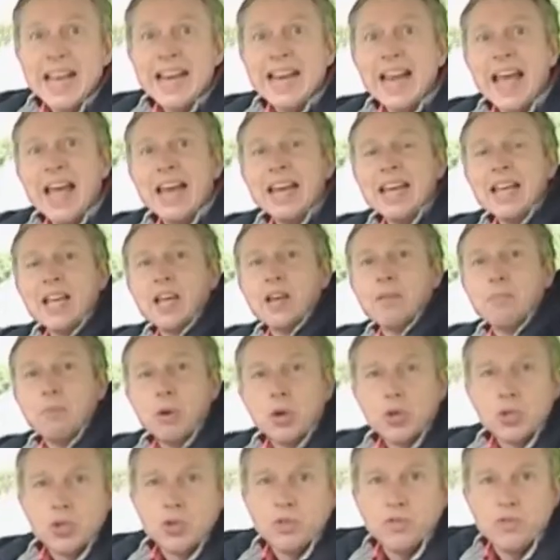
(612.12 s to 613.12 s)
in any
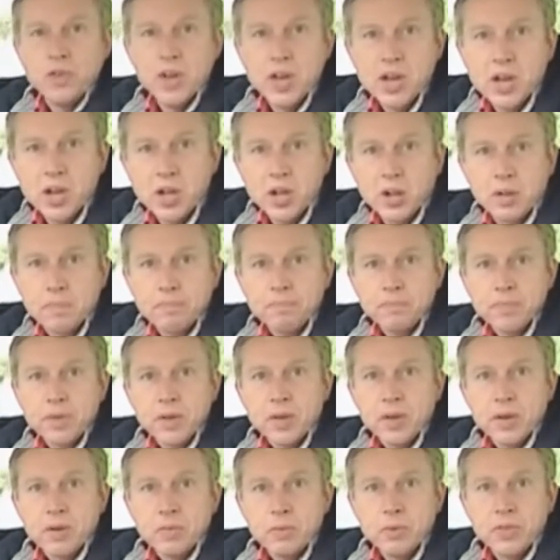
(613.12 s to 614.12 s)
commercial vehicle
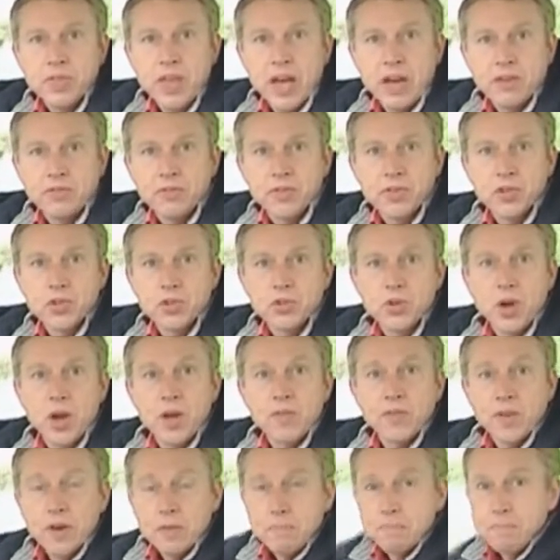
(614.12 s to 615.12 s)
with that for the
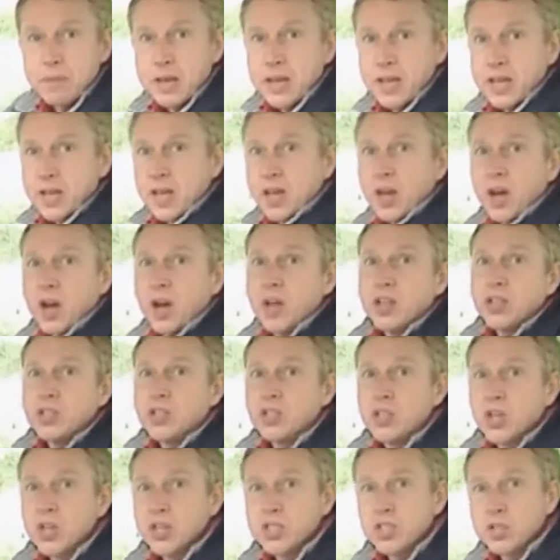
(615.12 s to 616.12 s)
driver being height
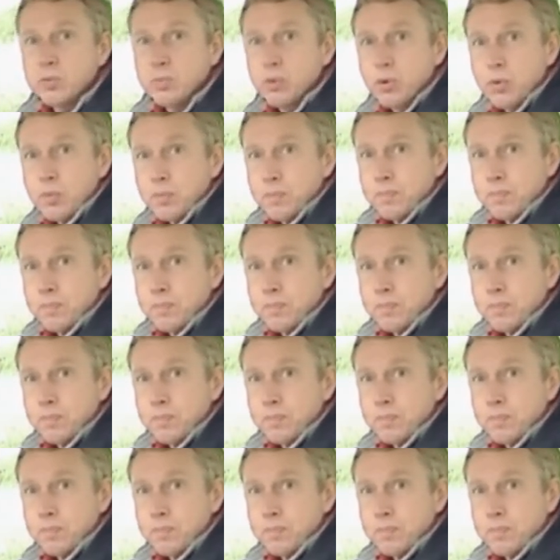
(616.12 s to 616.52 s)
adjustable.